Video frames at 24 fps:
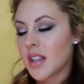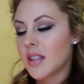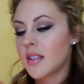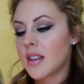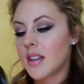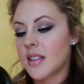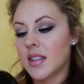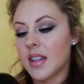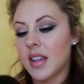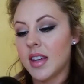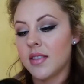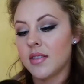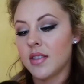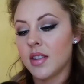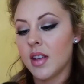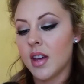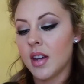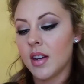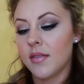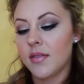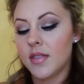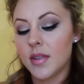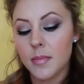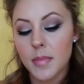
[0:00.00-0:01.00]
just because it gives a
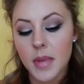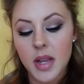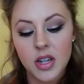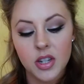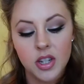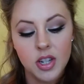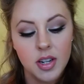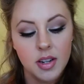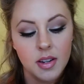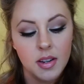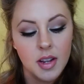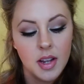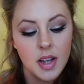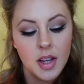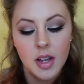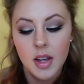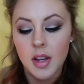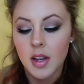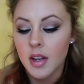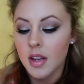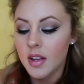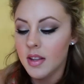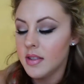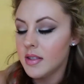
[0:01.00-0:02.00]
lot of dimension.
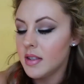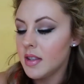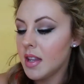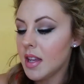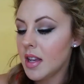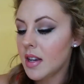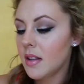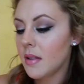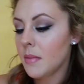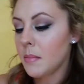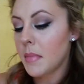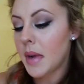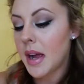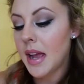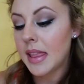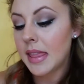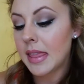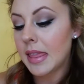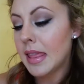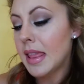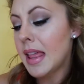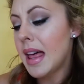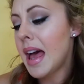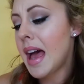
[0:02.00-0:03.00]
So then my
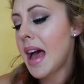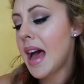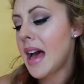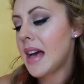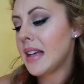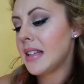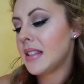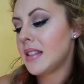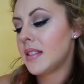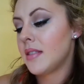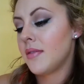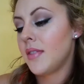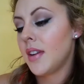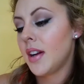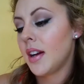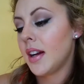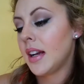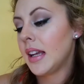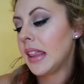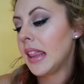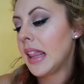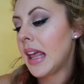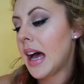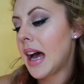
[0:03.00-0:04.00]

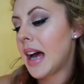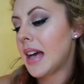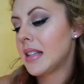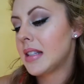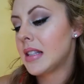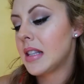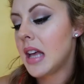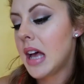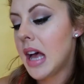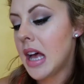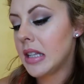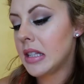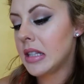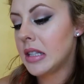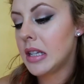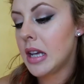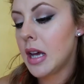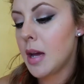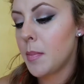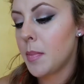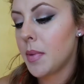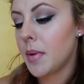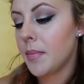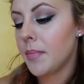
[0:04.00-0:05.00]
very last
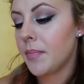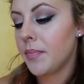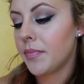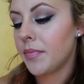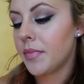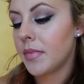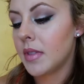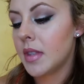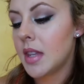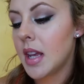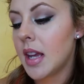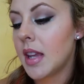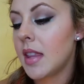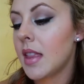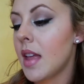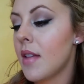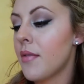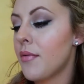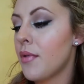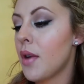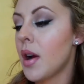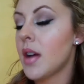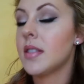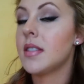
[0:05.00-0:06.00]
step, taking
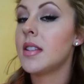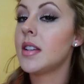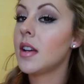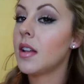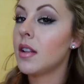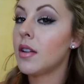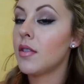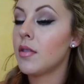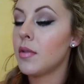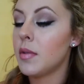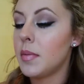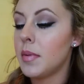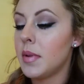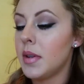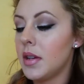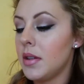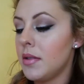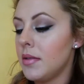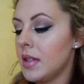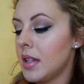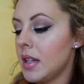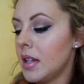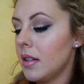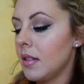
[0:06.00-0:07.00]
that frosty color we've been
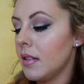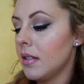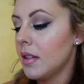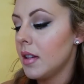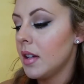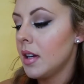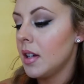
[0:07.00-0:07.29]
using,